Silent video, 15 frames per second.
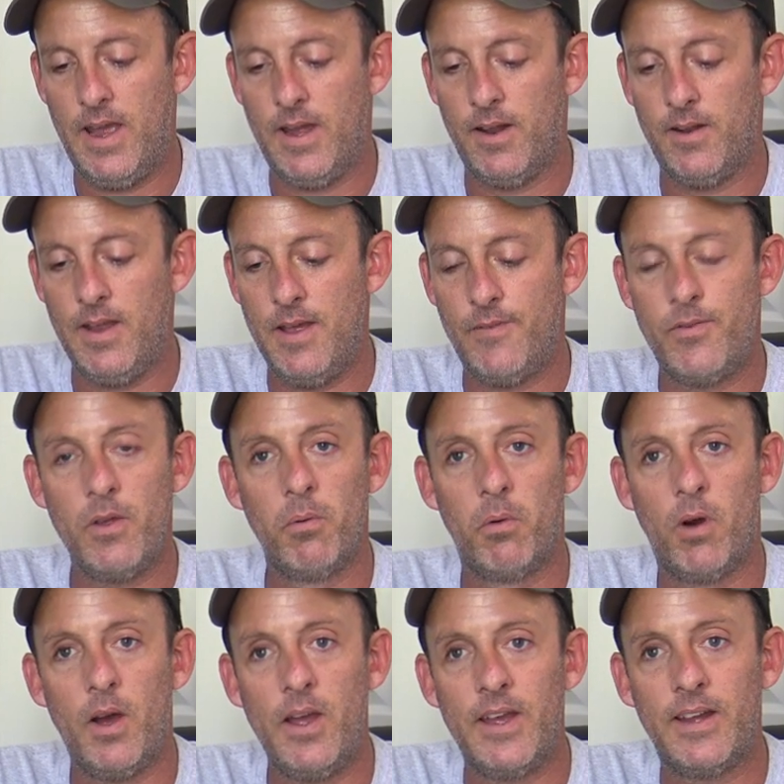And if you
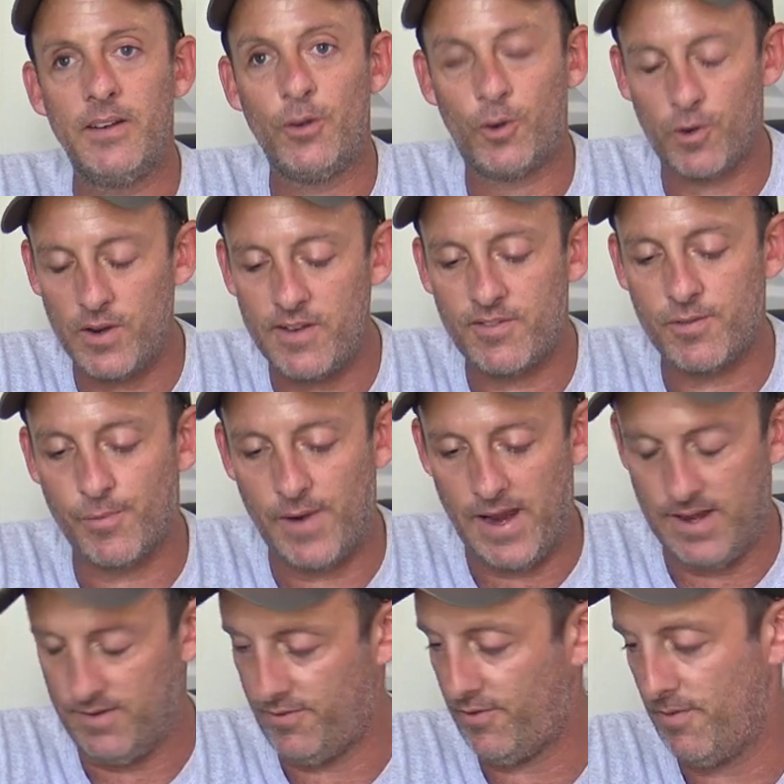want increased
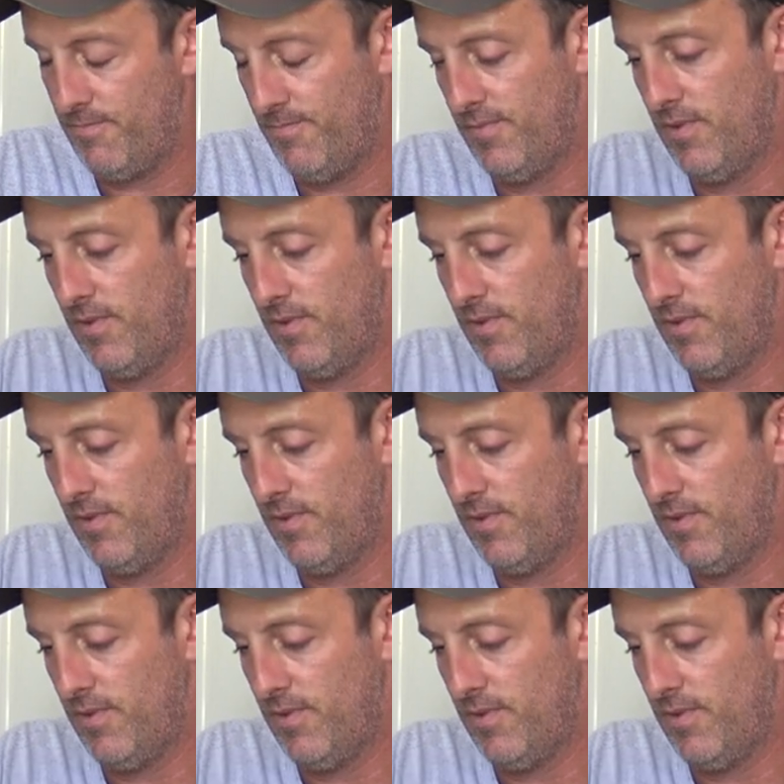range